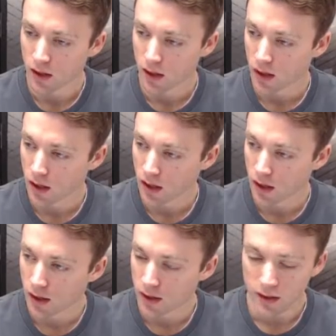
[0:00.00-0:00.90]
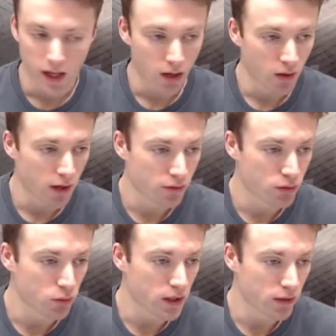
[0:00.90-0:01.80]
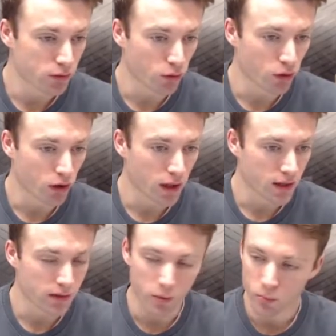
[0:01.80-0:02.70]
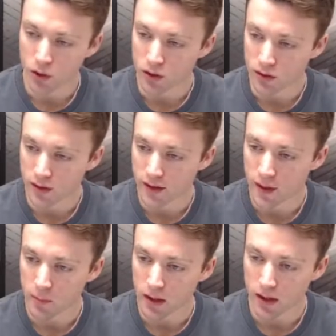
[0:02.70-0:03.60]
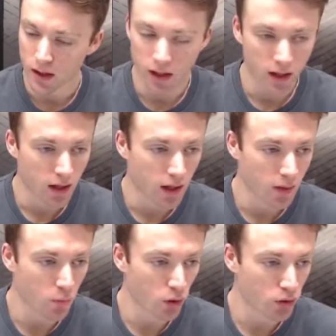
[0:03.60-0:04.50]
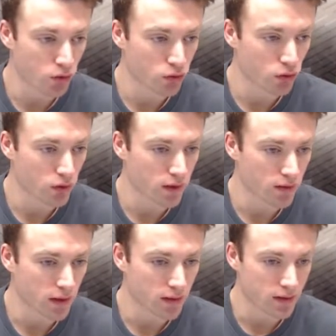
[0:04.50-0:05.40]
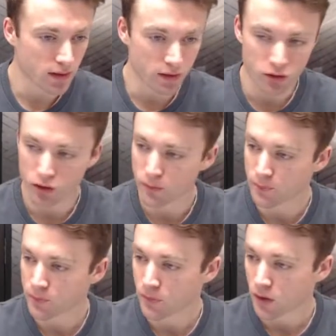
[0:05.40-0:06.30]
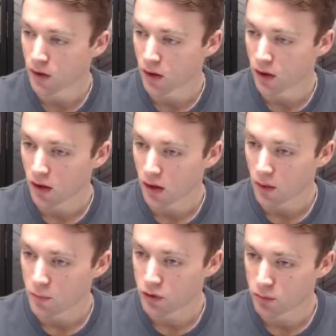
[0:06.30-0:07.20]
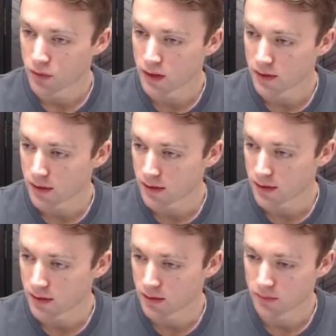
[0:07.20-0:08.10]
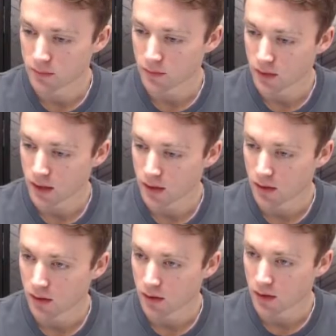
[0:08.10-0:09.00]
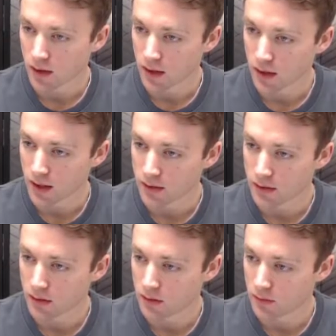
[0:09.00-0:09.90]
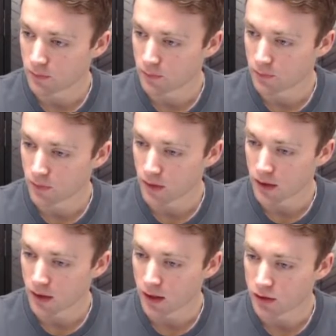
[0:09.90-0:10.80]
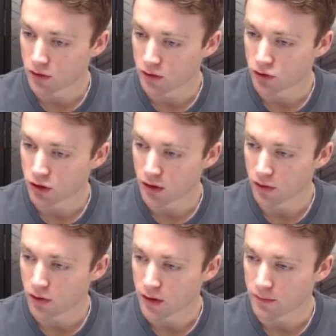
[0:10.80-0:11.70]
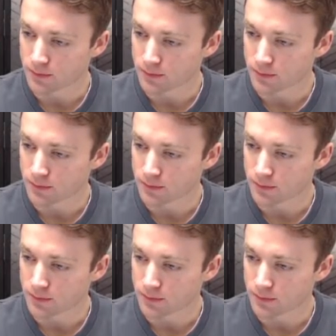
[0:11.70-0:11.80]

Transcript: allow f2 e4 at some point, claiming more control in the center. Bishop d6, they cancel, and knight g3.